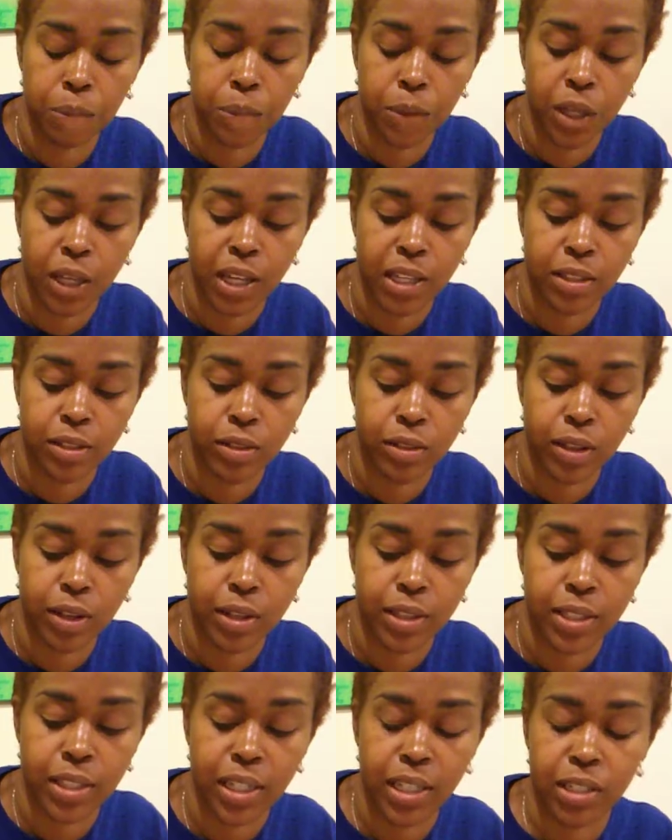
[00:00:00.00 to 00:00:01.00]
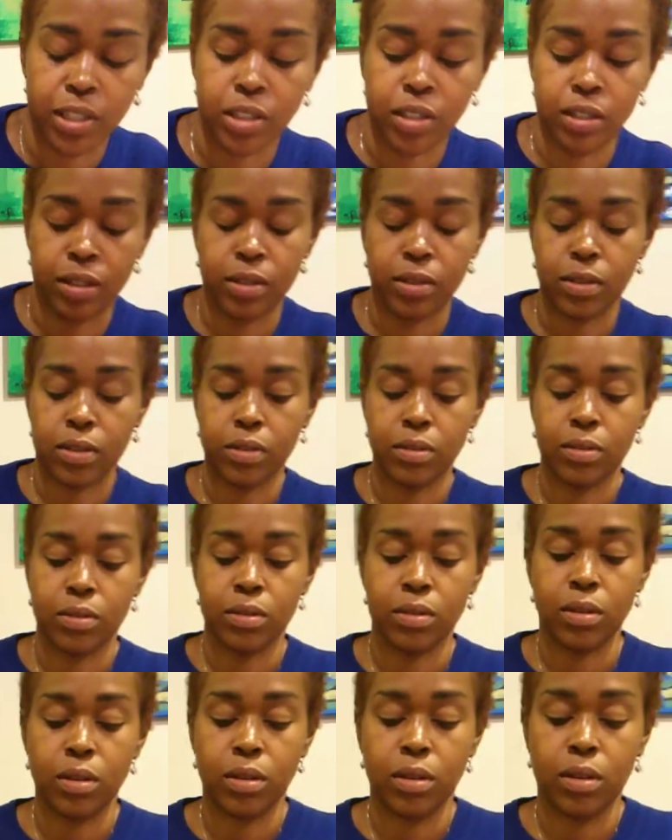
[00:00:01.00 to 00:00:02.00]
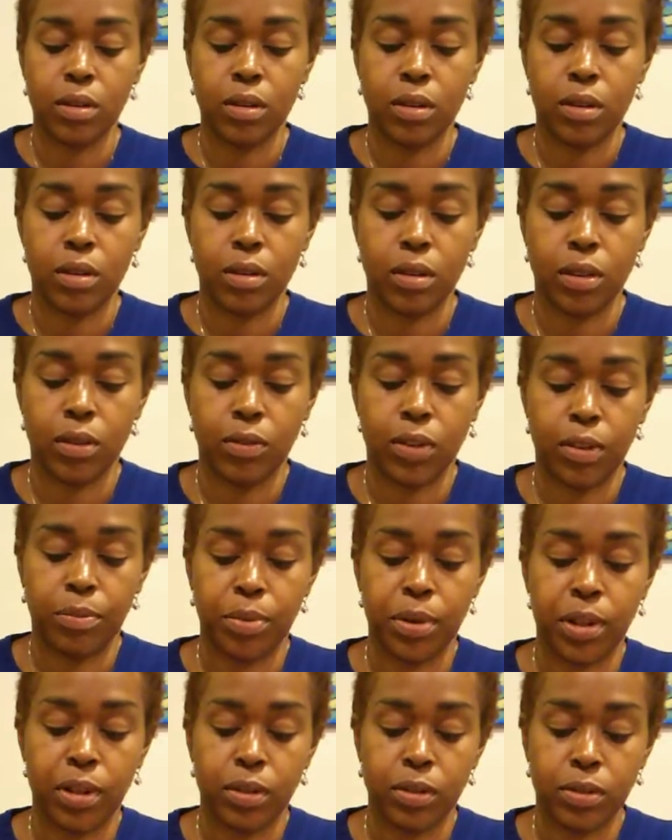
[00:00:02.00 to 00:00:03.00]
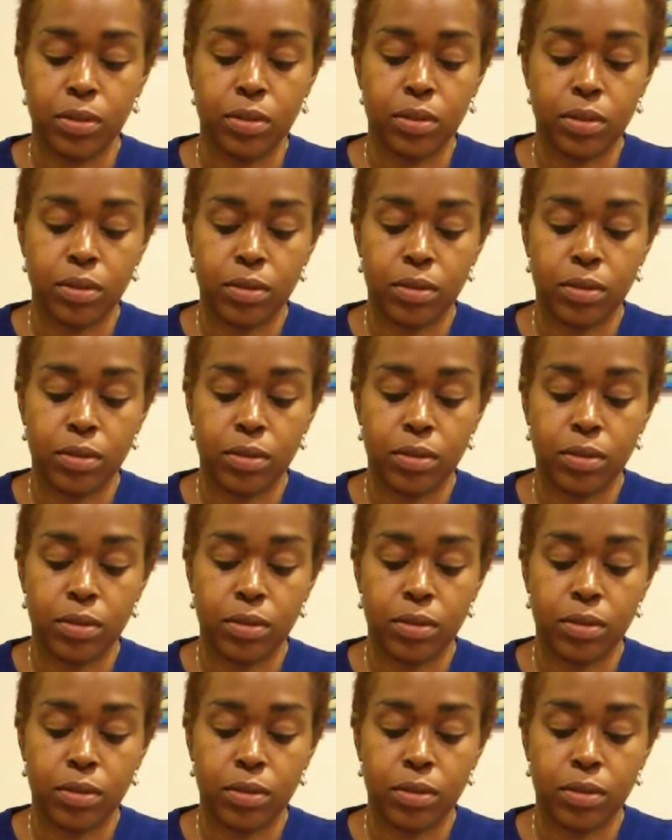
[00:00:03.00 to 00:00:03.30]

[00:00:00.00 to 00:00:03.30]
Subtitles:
Okay, so their intentions. Three of Pentacles.